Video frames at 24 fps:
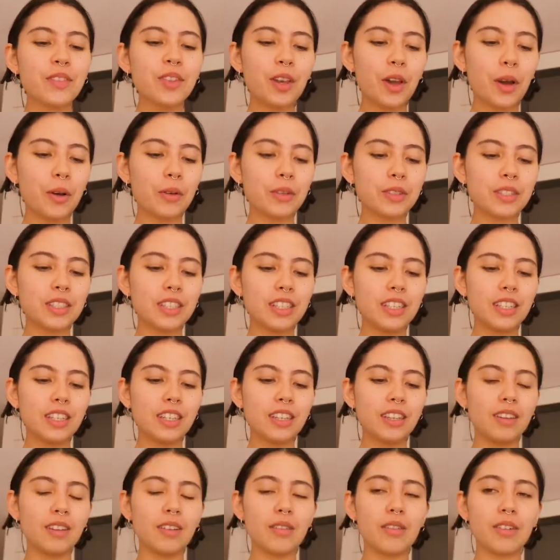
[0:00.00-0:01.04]

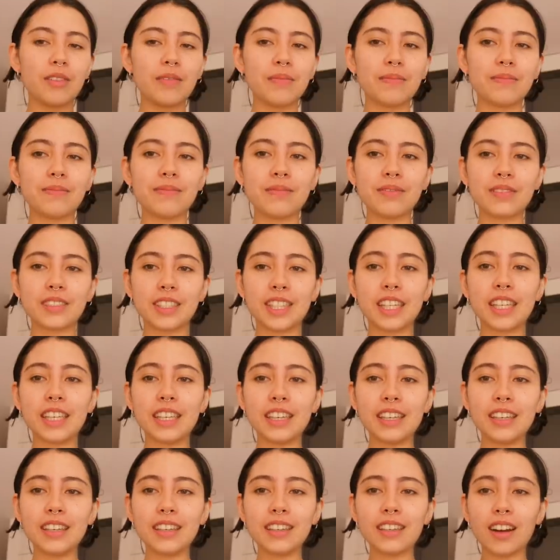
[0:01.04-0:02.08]
cozy
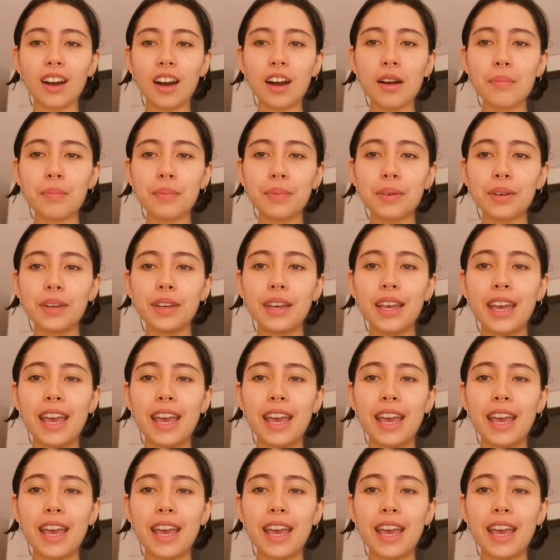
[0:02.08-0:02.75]
tea cup